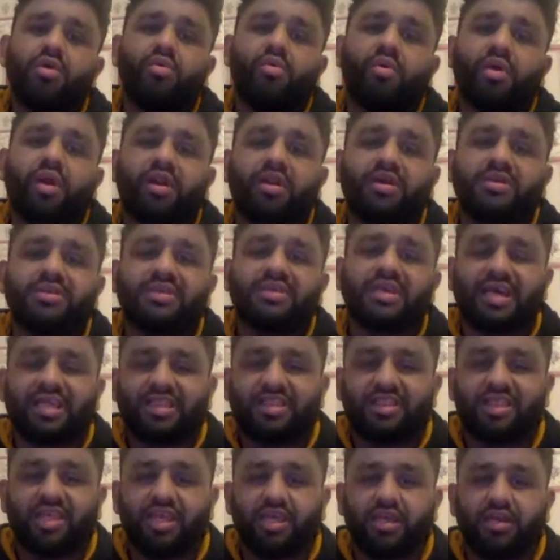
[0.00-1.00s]
Whereas I
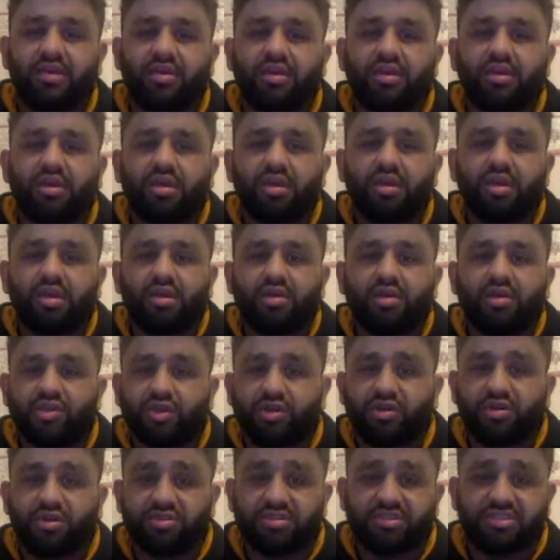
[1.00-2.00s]
think
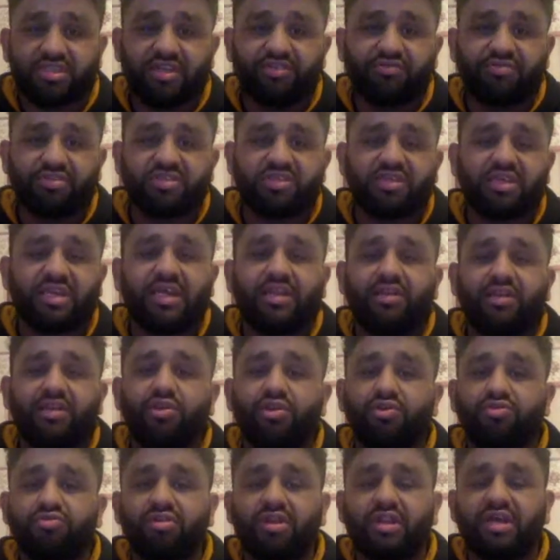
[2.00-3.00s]
Shakur Stevenson can
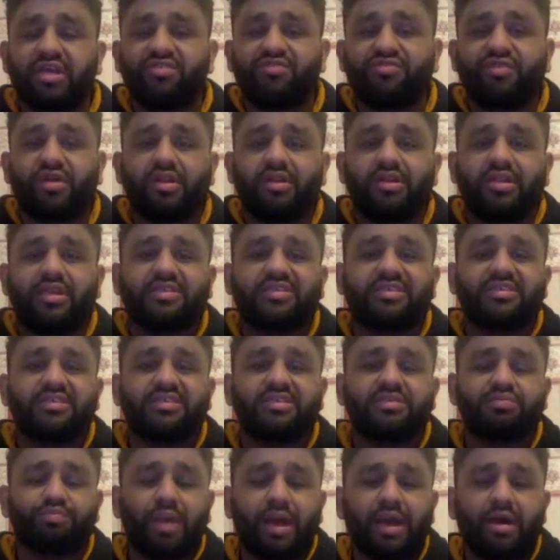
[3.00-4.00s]
neutralize
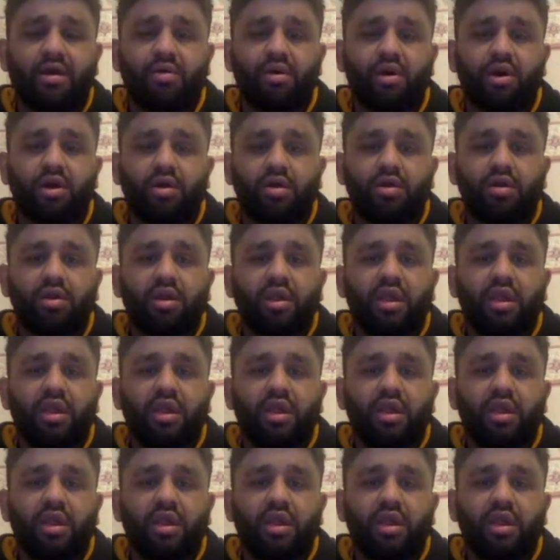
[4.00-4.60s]
Valdez's power,